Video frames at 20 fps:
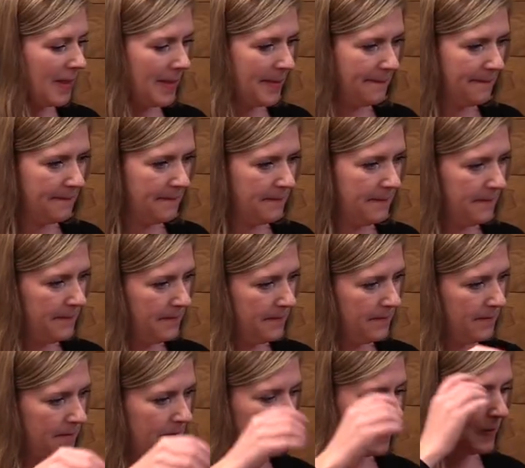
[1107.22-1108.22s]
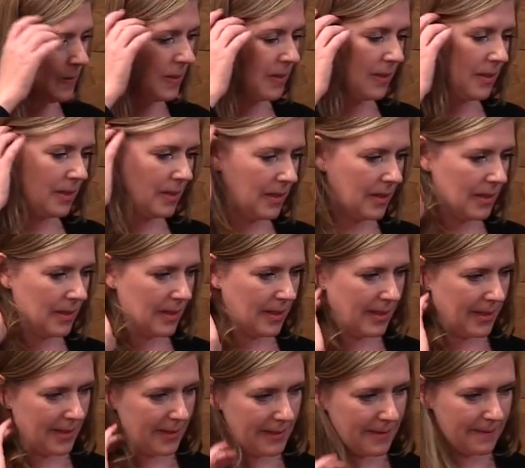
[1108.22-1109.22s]

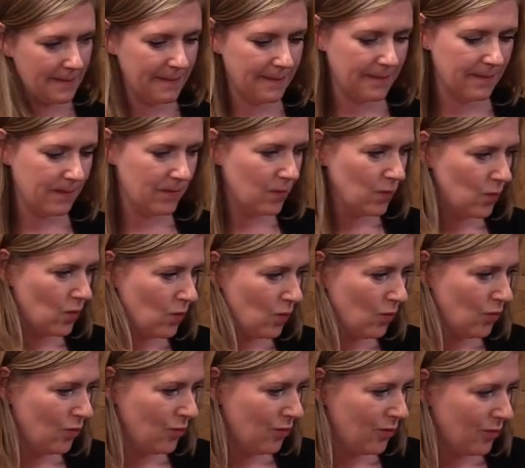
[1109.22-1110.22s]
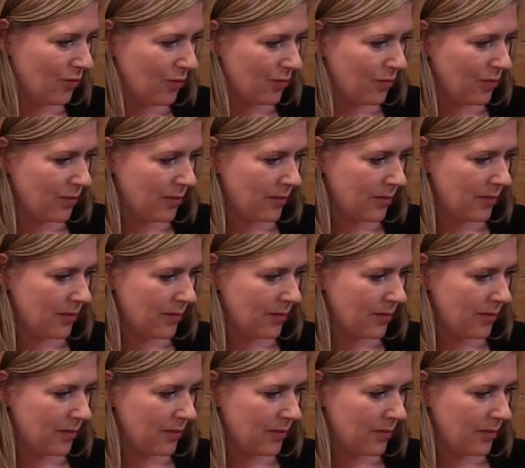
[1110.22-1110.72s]
No words are spoken by the person on screen.